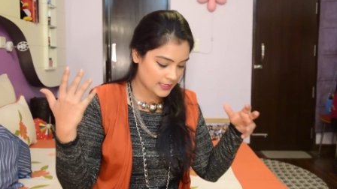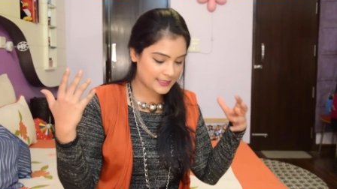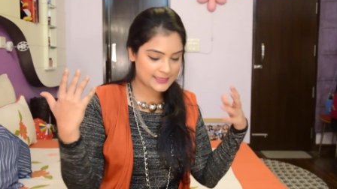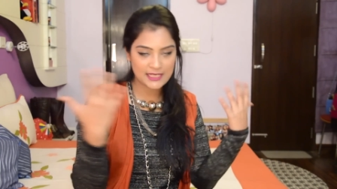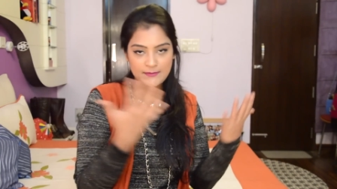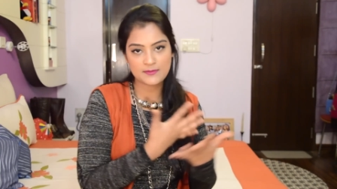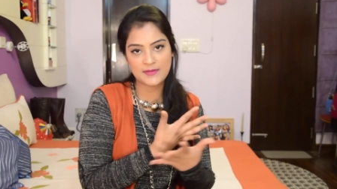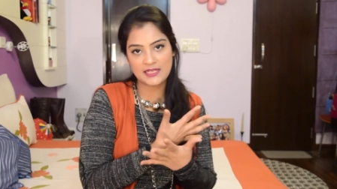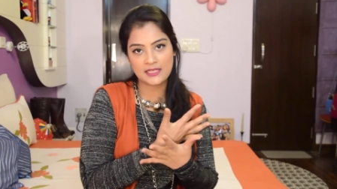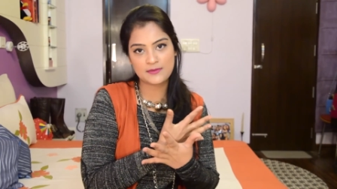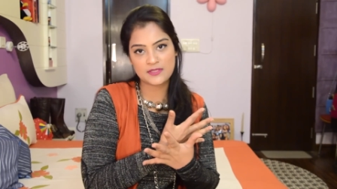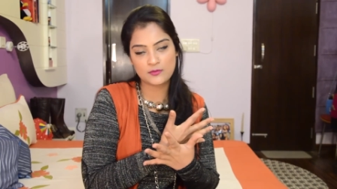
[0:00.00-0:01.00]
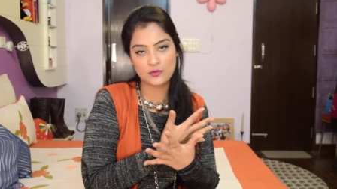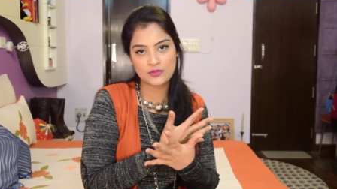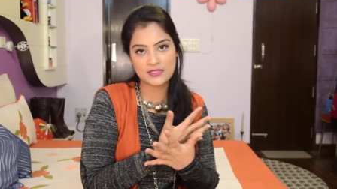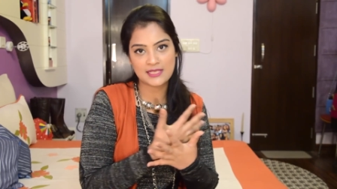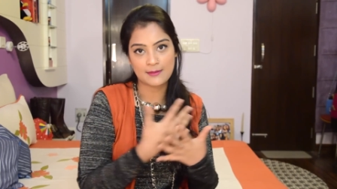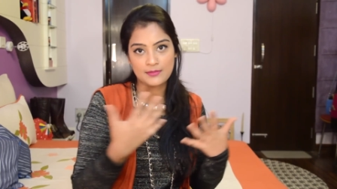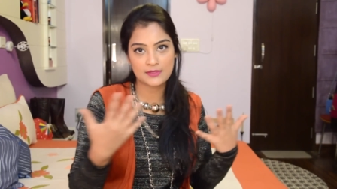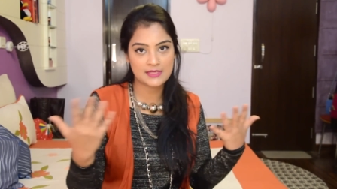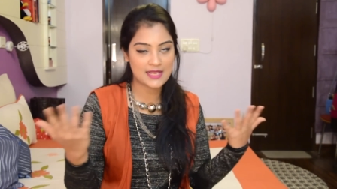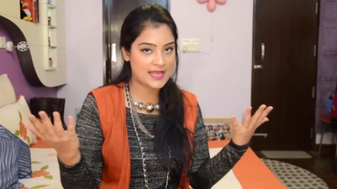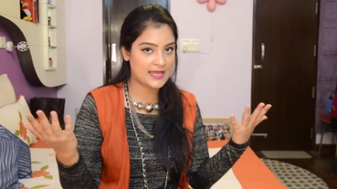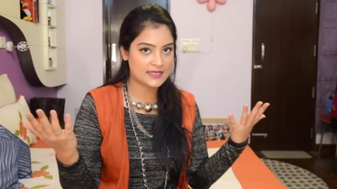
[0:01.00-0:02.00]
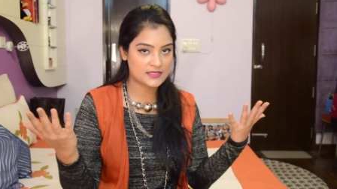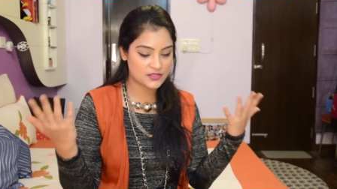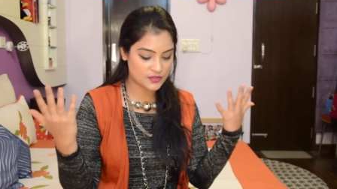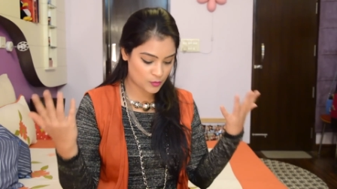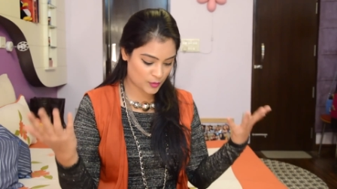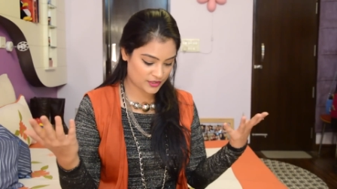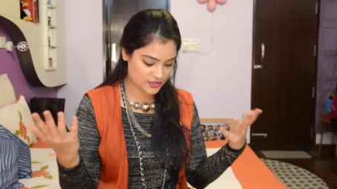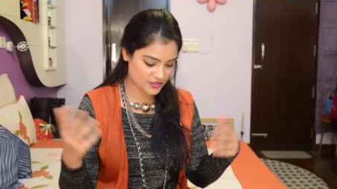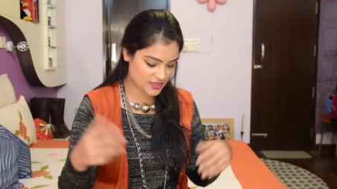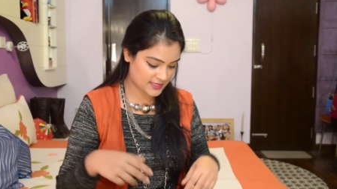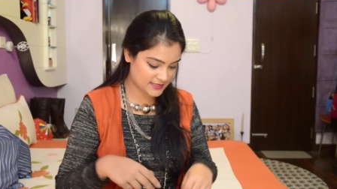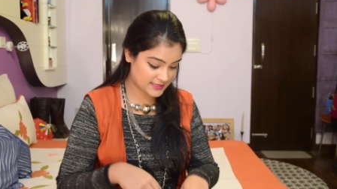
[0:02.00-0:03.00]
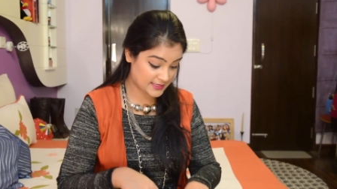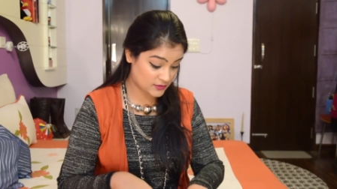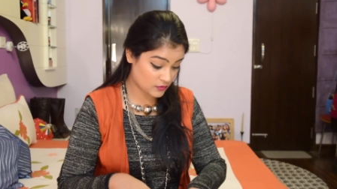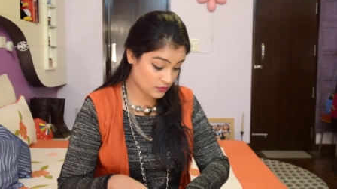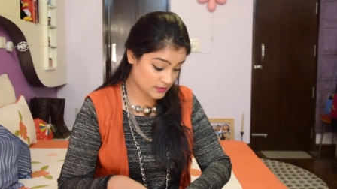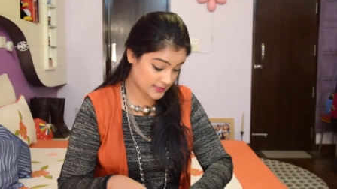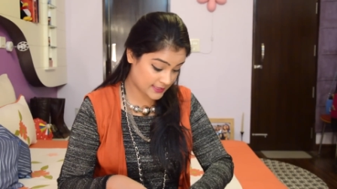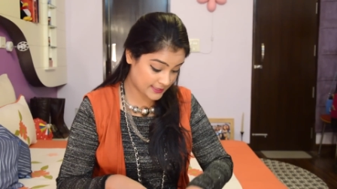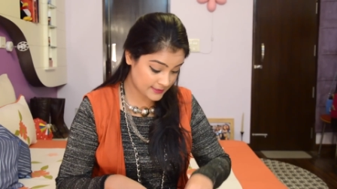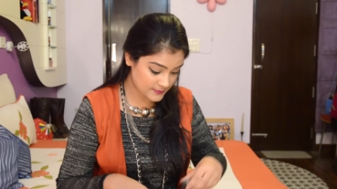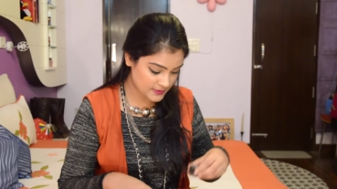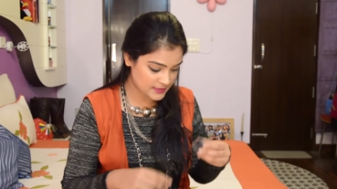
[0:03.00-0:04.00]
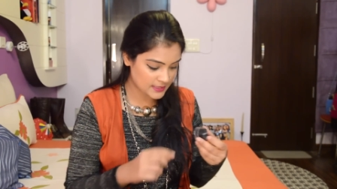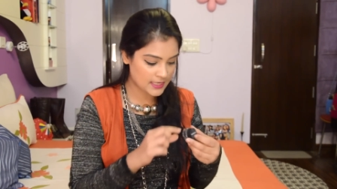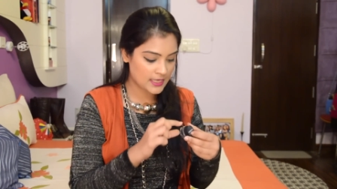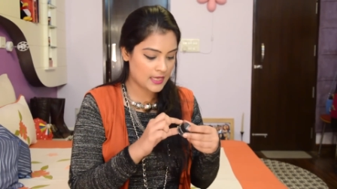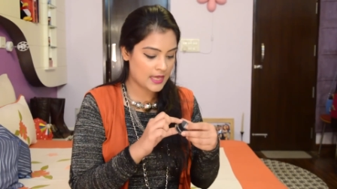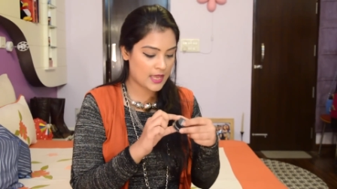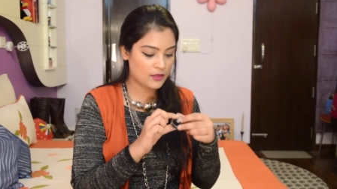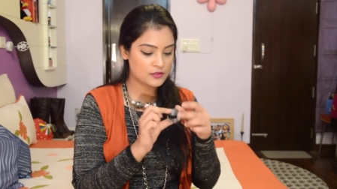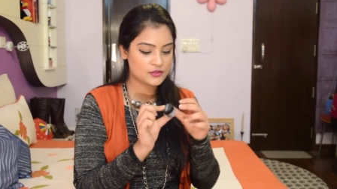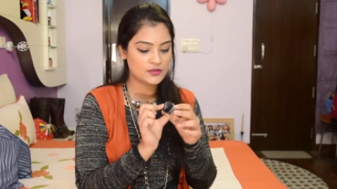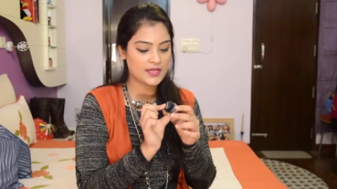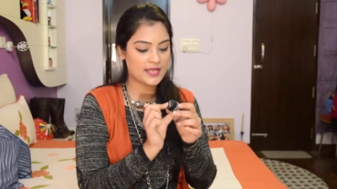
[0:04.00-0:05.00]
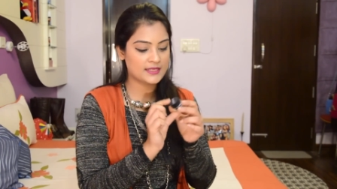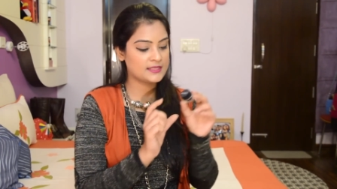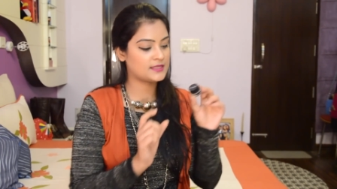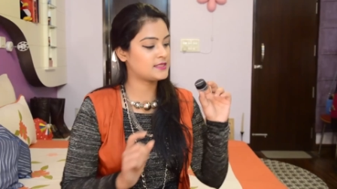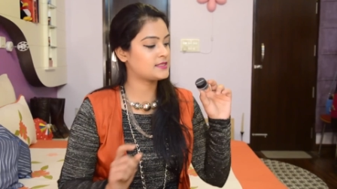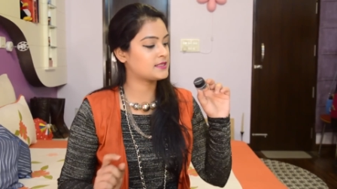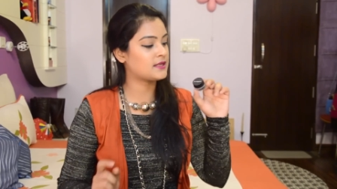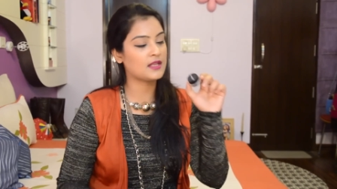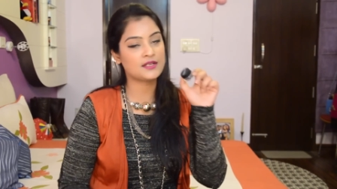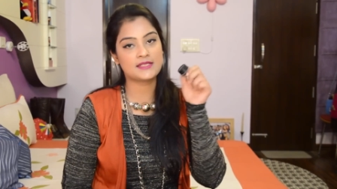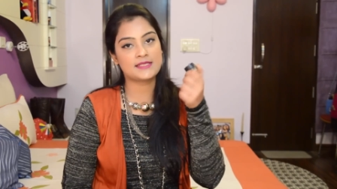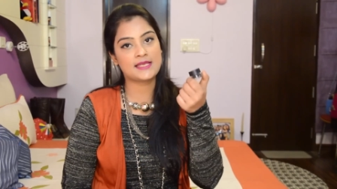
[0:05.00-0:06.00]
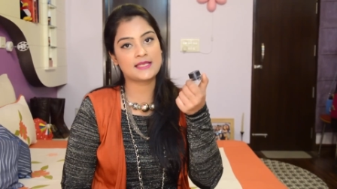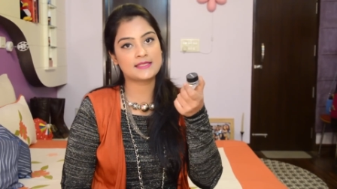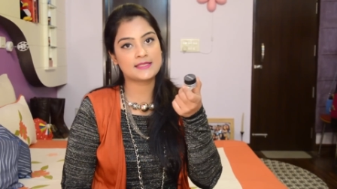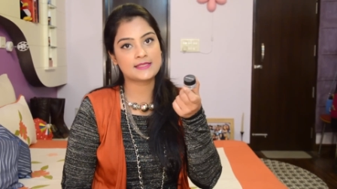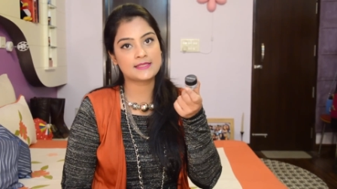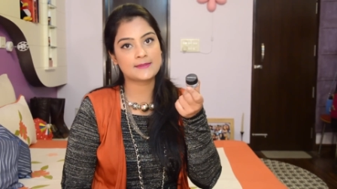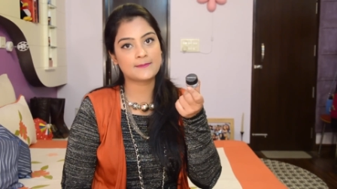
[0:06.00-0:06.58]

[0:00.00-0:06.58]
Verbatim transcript: it keeps my lips smooth, supple and moisturized at all times. I also carry this Coloressence